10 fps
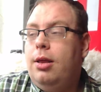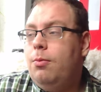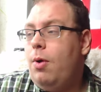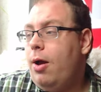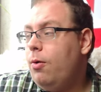
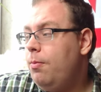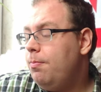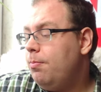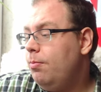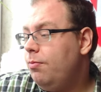Well,
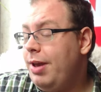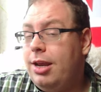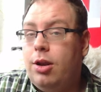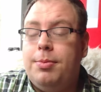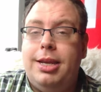they
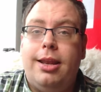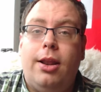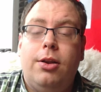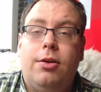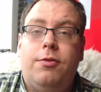adopted a
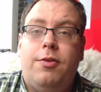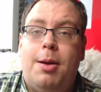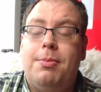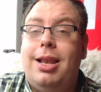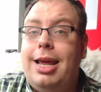lot of
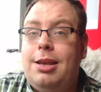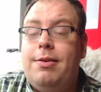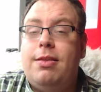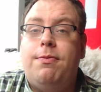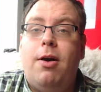
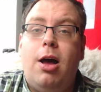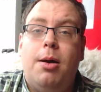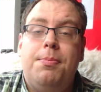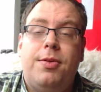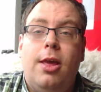collectivist
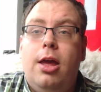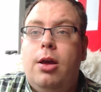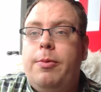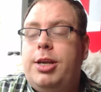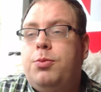farms,
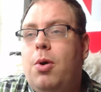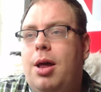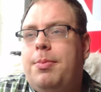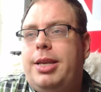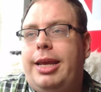which
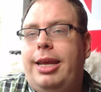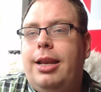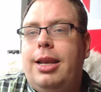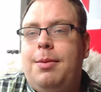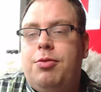weren't
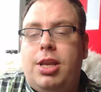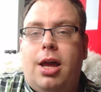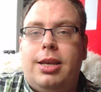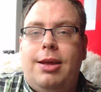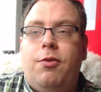particularly
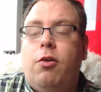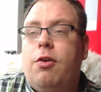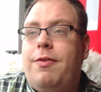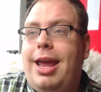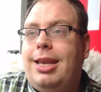productive or
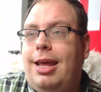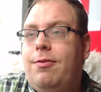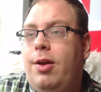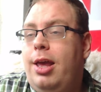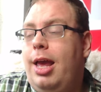
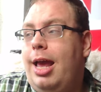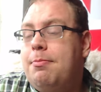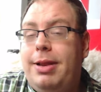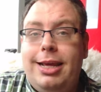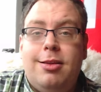effective,
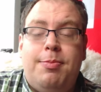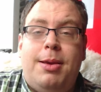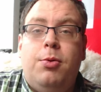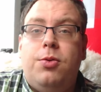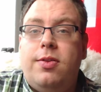and millions of
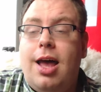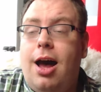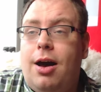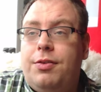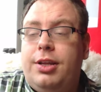people
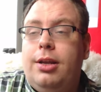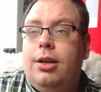starved.